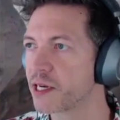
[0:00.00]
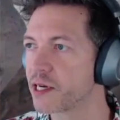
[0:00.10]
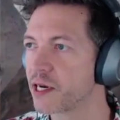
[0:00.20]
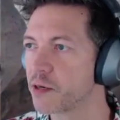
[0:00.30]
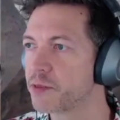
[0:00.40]
with
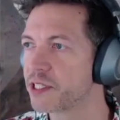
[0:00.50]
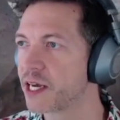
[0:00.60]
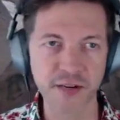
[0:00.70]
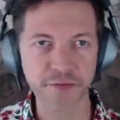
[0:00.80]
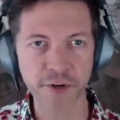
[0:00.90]
GitHub?
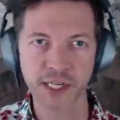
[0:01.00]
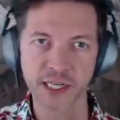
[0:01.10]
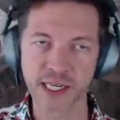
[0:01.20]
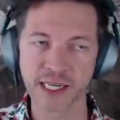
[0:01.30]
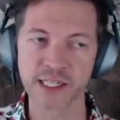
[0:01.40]
It's
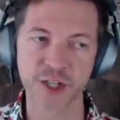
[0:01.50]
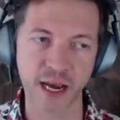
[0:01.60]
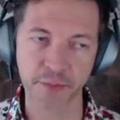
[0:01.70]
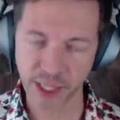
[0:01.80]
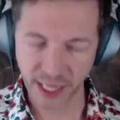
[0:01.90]
different on
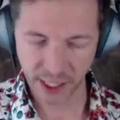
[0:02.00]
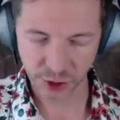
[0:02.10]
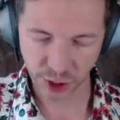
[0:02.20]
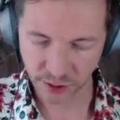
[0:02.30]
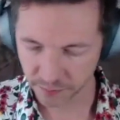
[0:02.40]
each
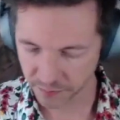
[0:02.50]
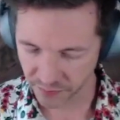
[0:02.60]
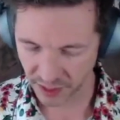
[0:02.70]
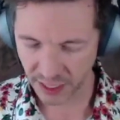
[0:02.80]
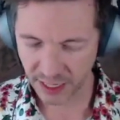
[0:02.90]
application,
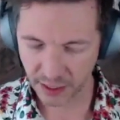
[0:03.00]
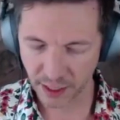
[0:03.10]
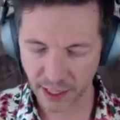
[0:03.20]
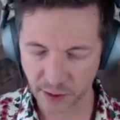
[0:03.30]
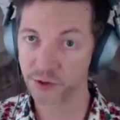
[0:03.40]

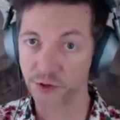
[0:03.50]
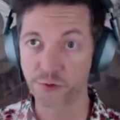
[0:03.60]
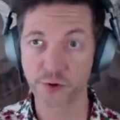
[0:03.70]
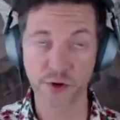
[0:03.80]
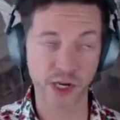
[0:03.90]
whether you're
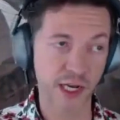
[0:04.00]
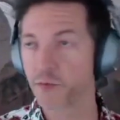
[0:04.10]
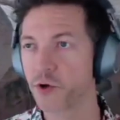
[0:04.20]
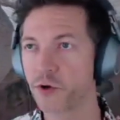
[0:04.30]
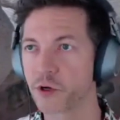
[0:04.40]
using
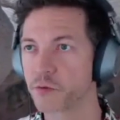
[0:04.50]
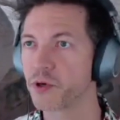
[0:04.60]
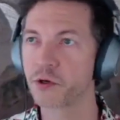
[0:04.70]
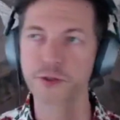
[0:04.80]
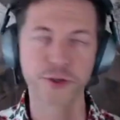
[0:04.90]
Lovable
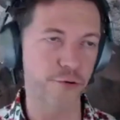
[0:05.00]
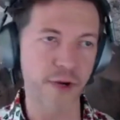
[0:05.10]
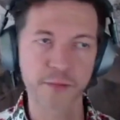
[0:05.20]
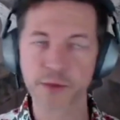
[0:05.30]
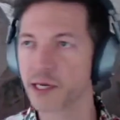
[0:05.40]
or Bolt
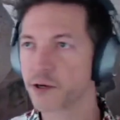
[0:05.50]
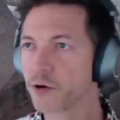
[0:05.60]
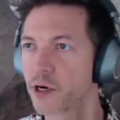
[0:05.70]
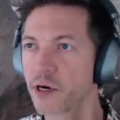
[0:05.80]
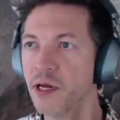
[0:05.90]
or
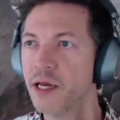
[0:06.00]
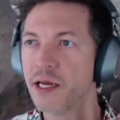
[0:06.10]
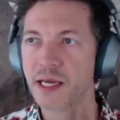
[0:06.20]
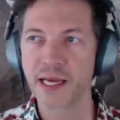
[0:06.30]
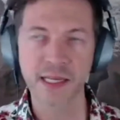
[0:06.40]
Replit or
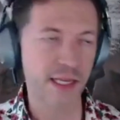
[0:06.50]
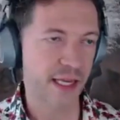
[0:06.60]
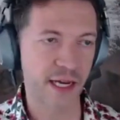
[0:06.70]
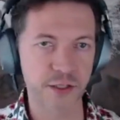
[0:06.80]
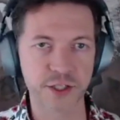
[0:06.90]

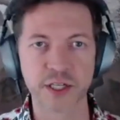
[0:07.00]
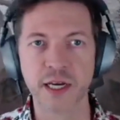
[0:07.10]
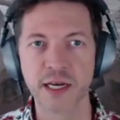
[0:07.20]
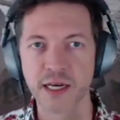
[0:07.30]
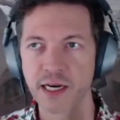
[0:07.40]
anything
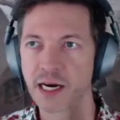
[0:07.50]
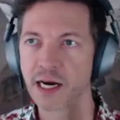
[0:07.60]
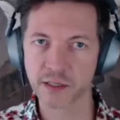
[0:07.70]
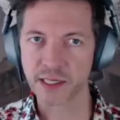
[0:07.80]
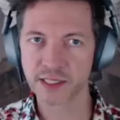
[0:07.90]
else.
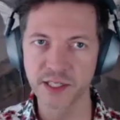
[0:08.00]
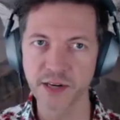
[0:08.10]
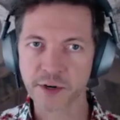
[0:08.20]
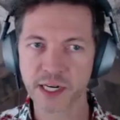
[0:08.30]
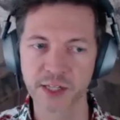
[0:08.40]
It's
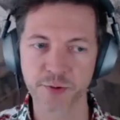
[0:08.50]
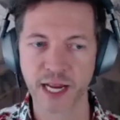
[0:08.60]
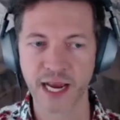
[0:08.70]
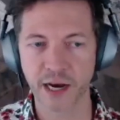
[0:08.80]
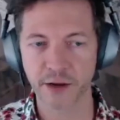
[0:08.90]
different on
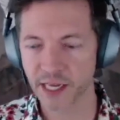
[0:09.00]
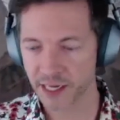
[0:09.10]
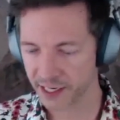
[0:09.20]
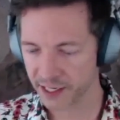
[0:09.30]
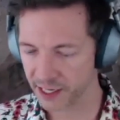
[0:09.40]
each one, how
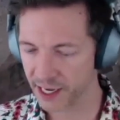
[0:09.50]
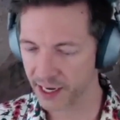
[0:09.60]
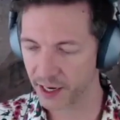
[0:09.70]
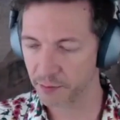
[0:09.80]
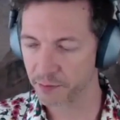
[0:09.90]
they connect to
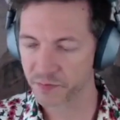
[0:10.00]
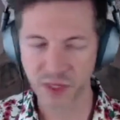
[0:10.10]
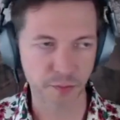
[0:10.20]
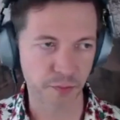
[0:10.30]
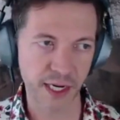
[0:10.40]
GitHub.
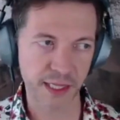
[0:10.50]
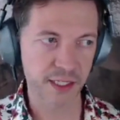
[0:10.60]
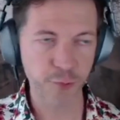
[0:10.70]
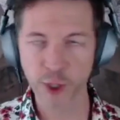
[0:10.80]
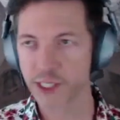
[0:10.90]
But
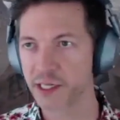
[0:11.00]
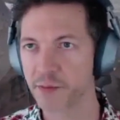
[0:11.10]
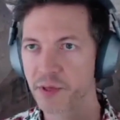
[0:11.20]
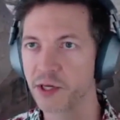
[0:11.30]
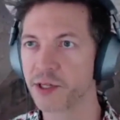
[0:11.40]
at this
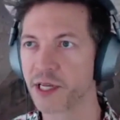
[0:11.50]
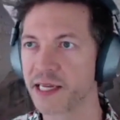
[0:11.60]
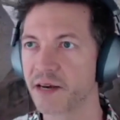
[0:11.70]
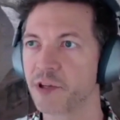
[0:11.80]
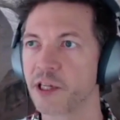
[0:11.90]
point in the build,
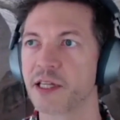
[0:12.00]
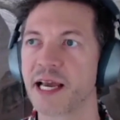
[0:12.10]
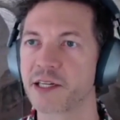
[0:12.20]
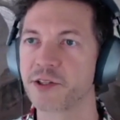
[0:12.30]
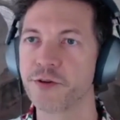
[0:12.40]
I definitely
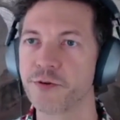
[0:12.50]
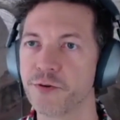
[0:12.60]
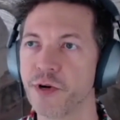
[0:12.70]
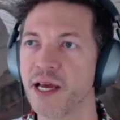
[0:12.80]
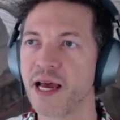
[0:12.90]
like
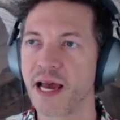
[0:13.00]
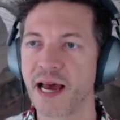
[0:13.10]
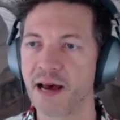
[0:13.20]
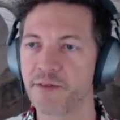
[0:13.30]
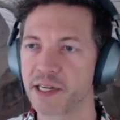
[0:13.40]
to
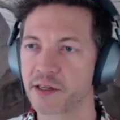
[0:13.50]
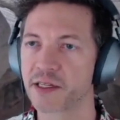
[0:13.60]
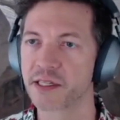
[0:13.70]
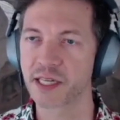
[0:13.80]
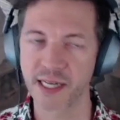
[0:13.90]
have
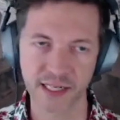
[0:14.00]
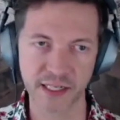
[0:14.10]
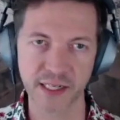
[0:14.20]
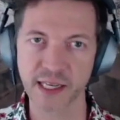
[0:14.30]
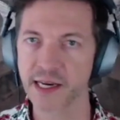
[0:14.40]
it
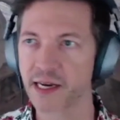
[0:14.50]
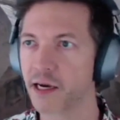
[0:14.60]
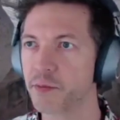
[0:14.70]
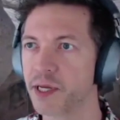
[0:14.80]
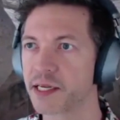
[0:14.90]
connected to
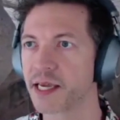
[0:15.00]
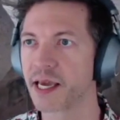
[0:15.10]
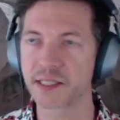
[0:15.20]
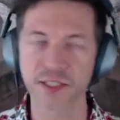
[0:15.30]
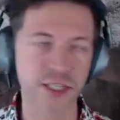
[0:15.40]
GitHub in
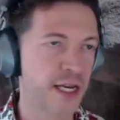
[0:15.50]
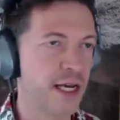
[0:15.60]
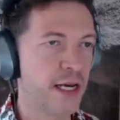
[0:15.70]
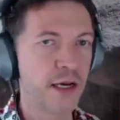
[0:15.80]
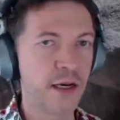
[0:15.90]
case
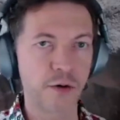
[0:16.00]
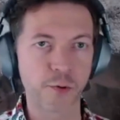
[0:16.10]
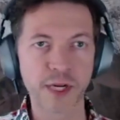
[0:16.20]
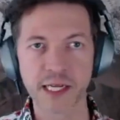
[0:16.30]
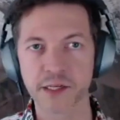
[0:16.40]

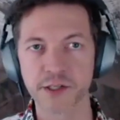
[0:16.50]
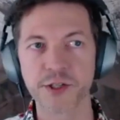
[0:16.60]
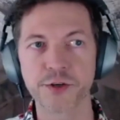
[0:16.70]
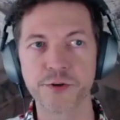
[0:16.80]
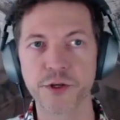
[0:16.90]
we
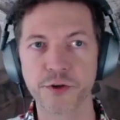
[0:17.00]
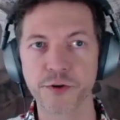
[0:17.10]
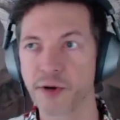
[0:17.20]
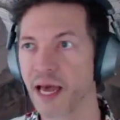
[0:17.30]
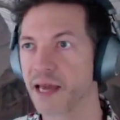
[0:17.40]
need to
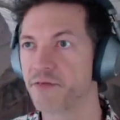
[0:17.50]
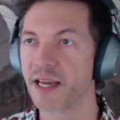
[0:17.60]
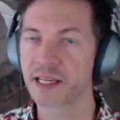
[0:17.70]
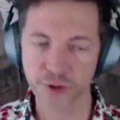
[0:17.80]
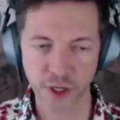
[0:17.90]
do
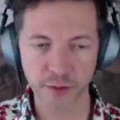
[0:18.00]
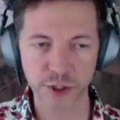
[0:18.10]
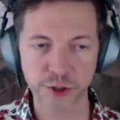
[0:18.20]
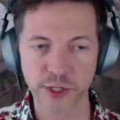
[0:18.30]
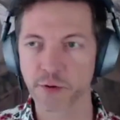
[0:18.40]
advanced
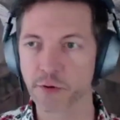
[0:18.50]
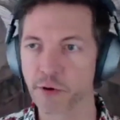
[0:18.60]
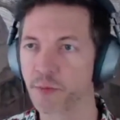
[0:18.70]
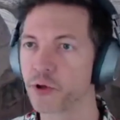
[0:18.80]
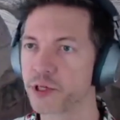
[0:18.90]
troubleshooting,
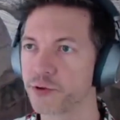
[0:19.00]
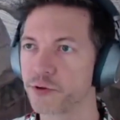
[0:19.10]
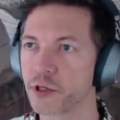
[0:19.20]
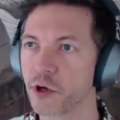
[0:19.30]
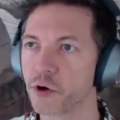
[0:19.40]
or we pull
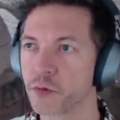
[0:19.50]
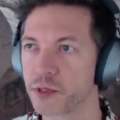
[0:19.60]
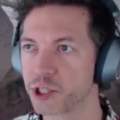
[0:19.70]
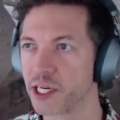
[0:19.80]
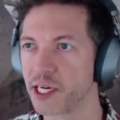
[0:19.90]
it to a
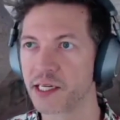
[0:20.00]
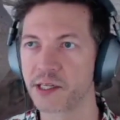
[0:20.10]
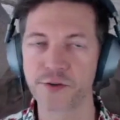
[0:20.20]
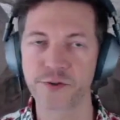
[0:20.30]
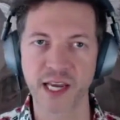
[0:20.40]
local machine
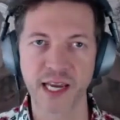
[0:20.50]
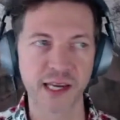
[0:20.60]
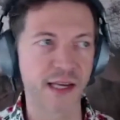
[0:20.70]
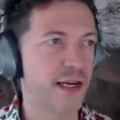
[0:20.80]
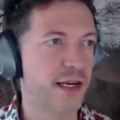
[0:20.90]
and use
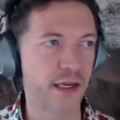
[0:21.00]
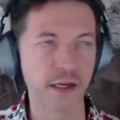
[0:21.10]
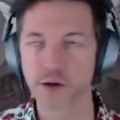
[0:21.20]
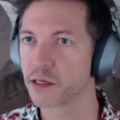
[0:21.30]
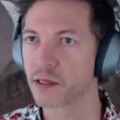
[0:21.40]
a
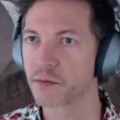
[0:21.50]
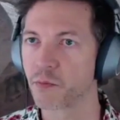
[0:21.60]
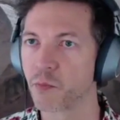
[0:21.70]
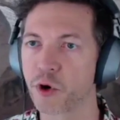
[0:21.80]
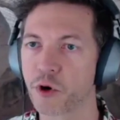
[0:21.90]

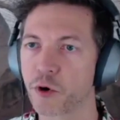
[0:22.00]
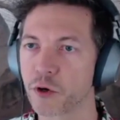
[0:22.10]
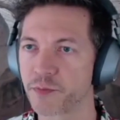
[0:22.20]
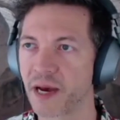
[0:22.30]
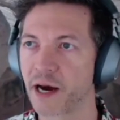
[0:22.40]
little more
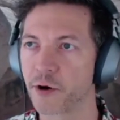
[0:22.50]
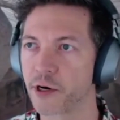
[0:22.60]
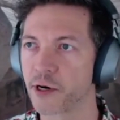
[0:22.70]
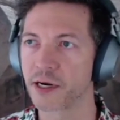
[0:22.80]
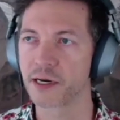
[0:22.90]

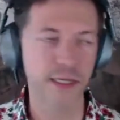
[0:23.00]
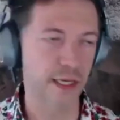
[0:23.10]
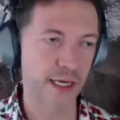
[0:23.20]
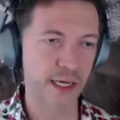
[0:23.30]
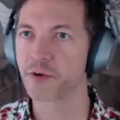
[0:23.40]
horsepower
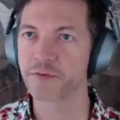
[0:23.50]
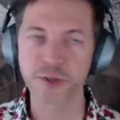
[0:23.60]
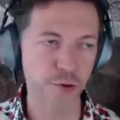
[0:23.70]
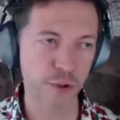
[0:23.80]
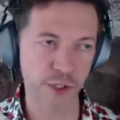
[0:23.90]
type
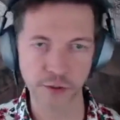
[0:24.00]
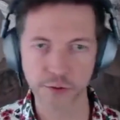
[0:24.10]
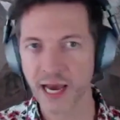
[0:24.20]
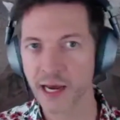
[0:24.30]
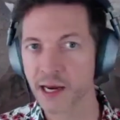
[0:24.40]
of tool to
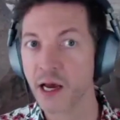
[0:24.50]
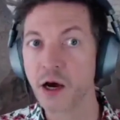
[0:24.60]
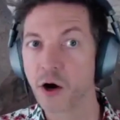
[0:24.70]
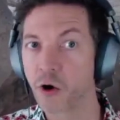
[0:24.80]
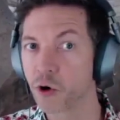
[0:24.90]
do that.
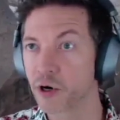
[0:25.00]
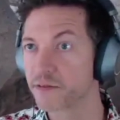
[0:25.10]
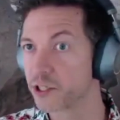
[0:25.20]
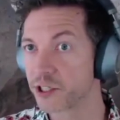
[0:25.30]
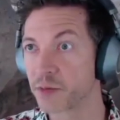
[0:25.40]

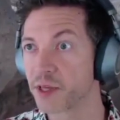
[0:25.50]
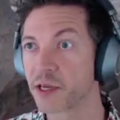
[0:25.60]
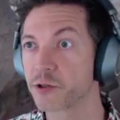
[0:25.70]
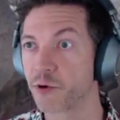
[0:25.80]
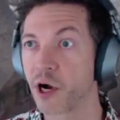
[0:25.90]
Or if just
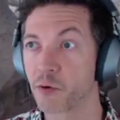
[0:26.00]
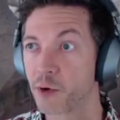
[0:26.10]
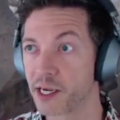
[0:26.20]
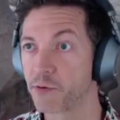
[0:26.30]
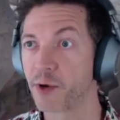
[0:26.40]
something goes
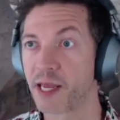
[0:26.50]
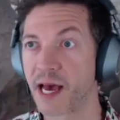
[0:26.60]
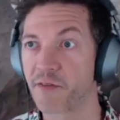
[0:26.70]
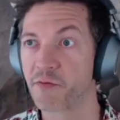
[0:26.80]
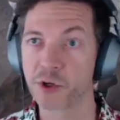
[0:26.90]
wrong, we
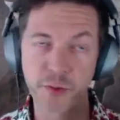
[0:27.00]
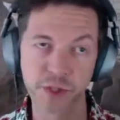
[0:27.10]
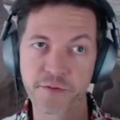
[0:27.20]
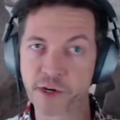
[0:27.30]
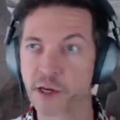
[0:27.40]
have
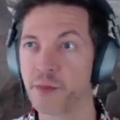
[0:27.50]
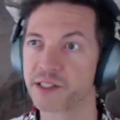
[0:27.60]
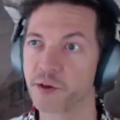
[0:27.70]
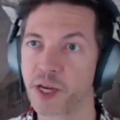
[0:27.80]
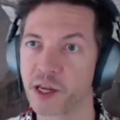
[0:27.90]
multiple different
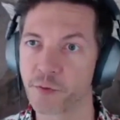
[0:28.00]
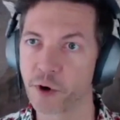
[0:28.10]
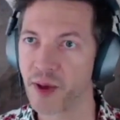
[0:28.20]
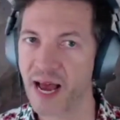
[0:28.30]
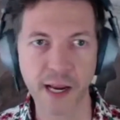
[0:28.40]
commits and we can
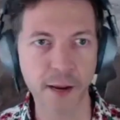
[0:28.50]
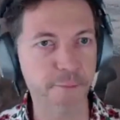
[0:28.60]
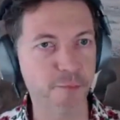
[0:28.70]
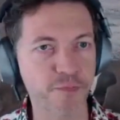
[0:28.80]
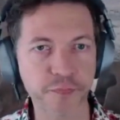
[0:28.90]
roll back.